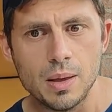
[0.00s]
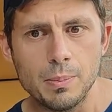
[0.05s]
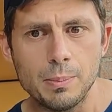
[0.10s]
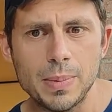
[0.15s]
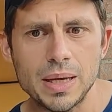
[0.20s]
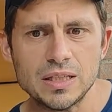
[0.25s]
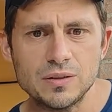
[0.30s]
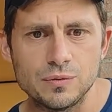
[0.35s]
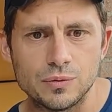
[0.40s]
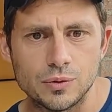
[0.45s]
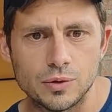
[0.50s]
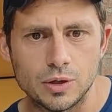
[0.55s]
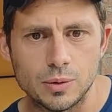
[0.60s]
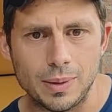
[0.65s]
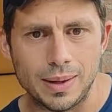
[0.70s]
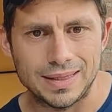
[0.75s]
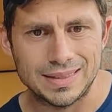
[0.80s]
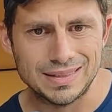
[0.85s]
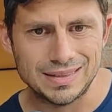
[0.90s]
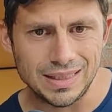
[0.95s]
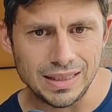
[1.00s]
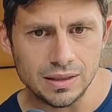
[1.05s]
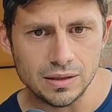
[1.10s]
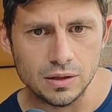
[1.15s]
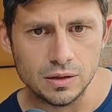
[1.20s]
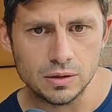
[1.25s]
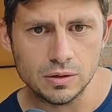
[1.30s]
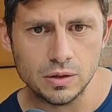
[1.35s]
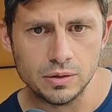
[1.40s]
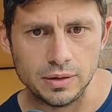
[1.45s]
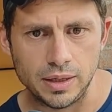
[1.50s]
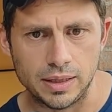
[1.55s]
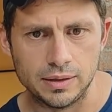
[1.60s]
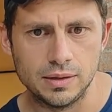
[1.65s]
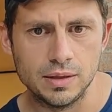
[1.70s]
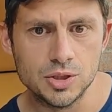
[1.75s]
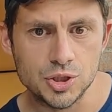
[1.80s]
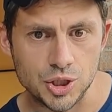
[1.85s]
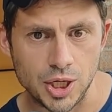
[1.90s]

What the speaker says: must form a single connected